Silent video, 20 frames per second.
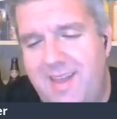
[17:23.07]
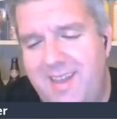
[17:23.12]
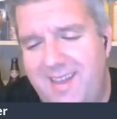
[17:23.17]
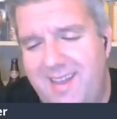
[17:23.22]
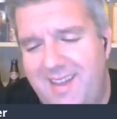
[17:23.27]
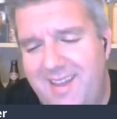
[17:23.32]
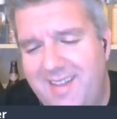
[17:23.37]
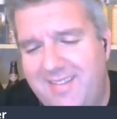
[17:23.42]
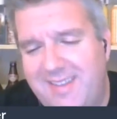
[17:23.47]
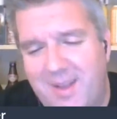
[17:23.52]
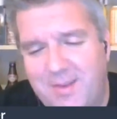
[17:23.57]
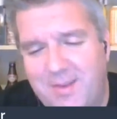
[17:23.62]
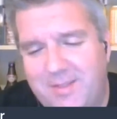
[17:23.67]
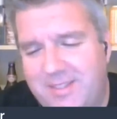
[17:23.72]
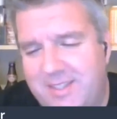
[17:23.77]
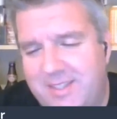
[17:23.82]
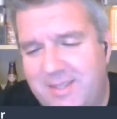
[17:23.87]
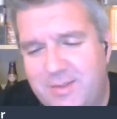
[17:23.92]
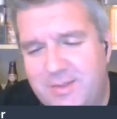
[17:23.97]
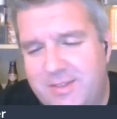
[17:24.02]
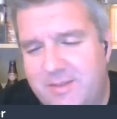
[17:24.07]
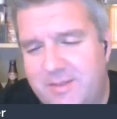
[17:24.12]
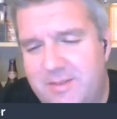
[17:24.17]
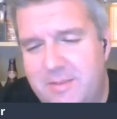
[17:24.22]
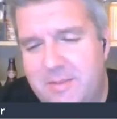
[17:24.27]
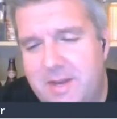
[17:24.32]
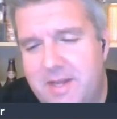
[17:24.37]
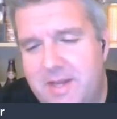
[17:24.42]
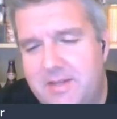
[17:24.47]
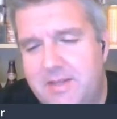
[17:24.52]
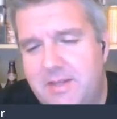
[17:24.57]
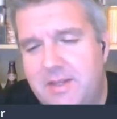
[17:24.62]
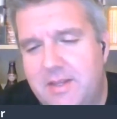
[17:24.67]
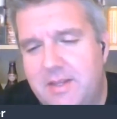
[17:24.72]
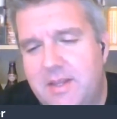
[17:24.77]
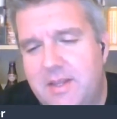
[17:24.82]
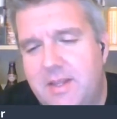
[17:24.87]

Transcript: I told you this was going to be bad.